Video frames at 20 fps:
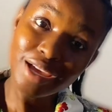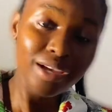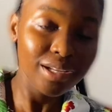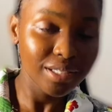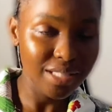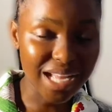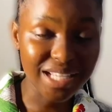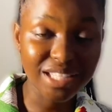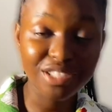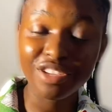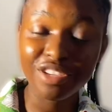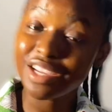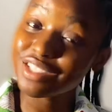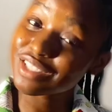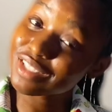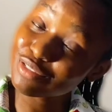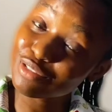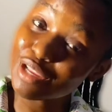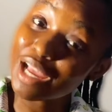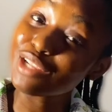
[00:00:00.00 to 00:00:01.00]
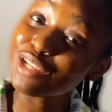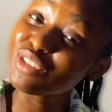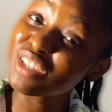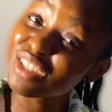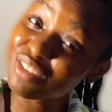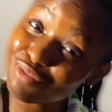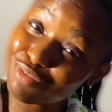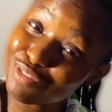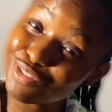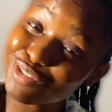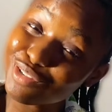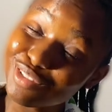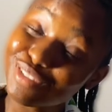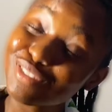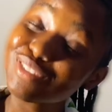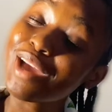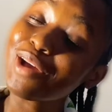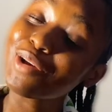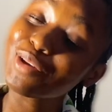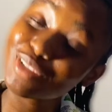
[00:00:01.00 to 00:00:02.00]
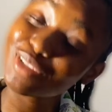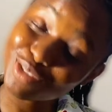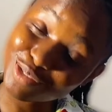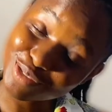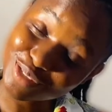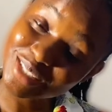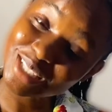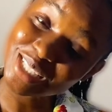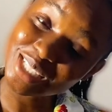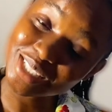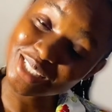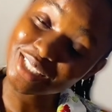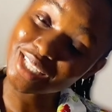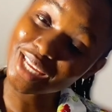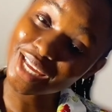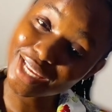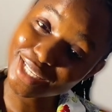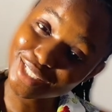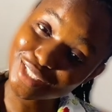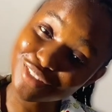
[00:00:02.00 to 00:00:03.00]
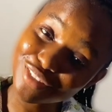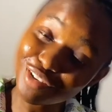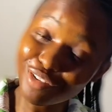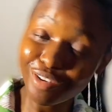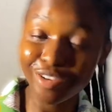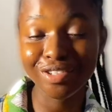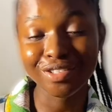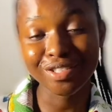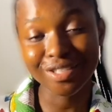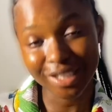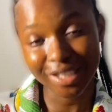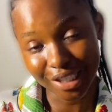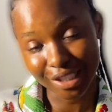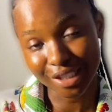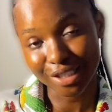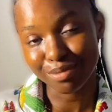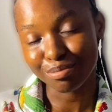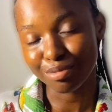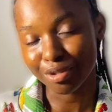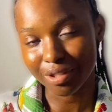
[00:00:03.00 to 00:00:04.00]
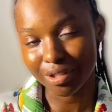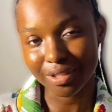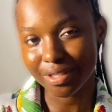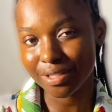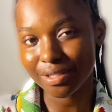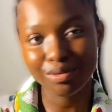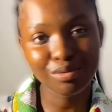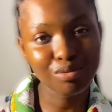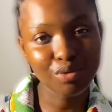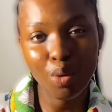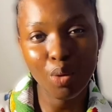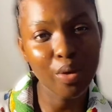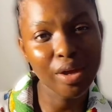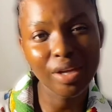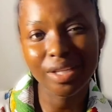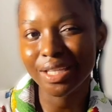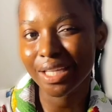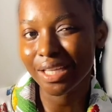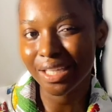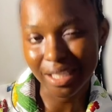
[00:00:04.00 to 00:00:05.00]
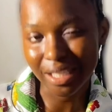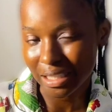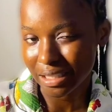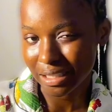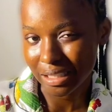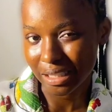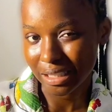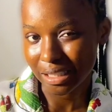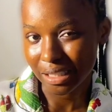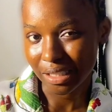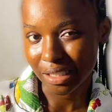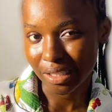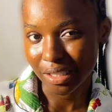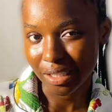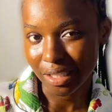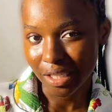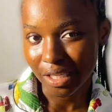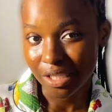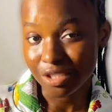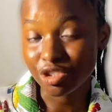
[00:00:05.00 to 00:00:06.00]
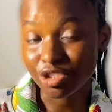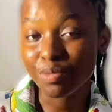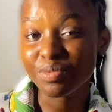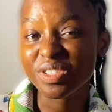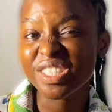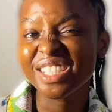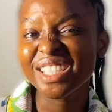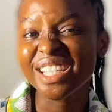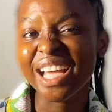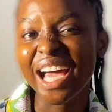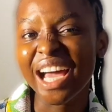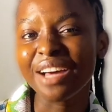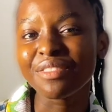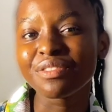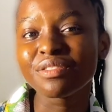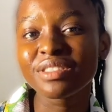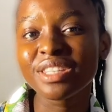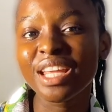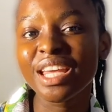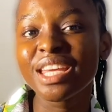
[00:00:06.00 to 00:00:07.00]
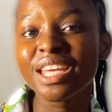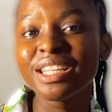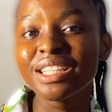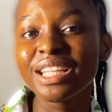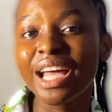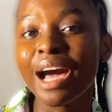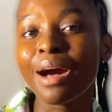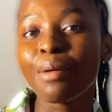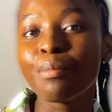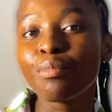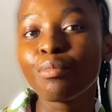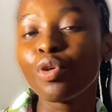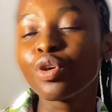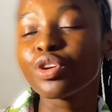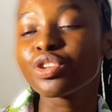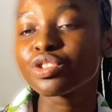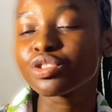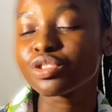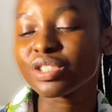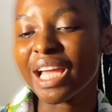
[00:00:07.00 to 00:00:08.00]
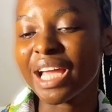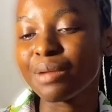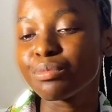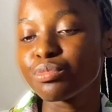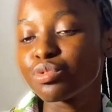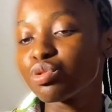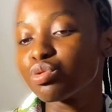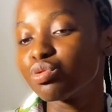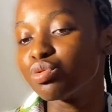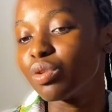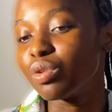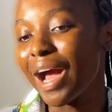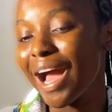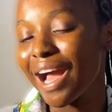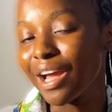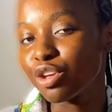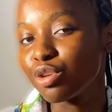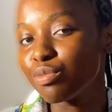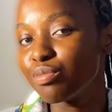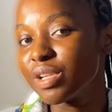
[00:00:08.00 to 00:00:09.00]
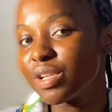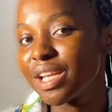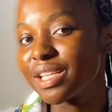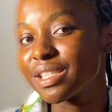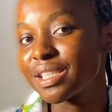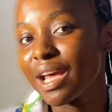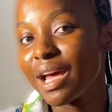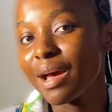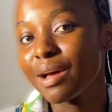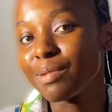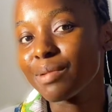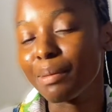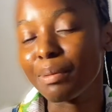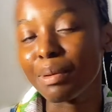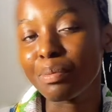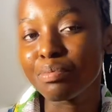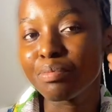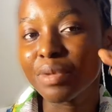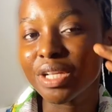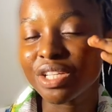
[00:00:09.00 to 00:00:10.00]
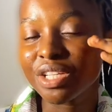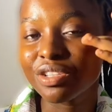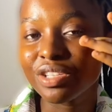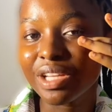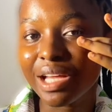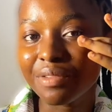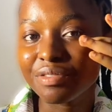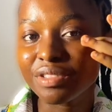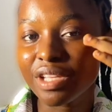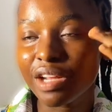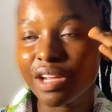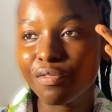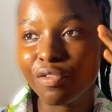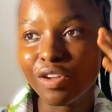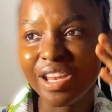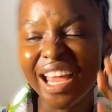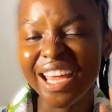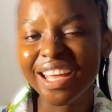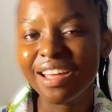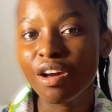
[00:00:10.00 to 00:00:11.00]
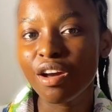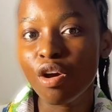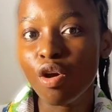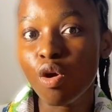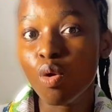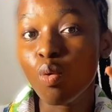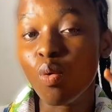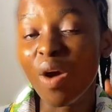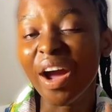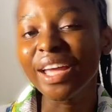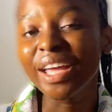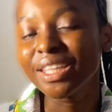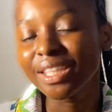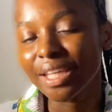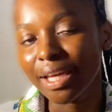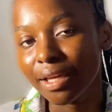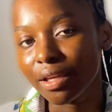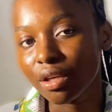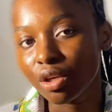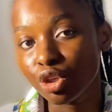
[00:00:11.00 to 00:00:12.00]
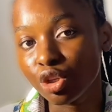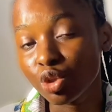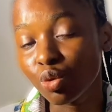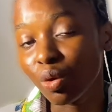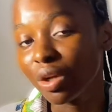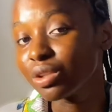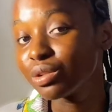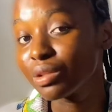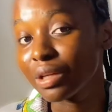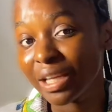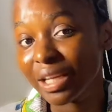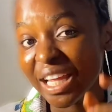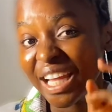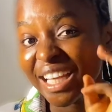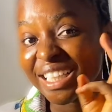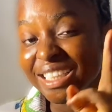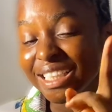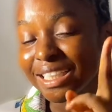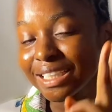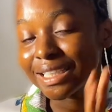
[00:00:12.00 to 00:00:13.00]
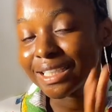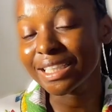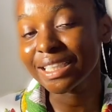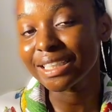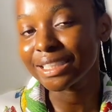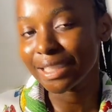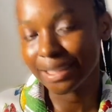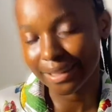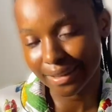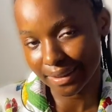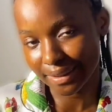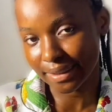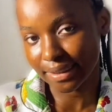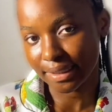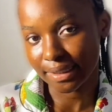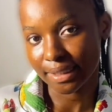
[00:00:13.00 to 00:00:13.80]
That's what you're looking for. You're going to see it. Yes, you're gonna see it, because what were you thinking? Something that have taken that much time to accumulate, hyperpigmentation that have stayed for like 1 year, you want to clear it in 3 days.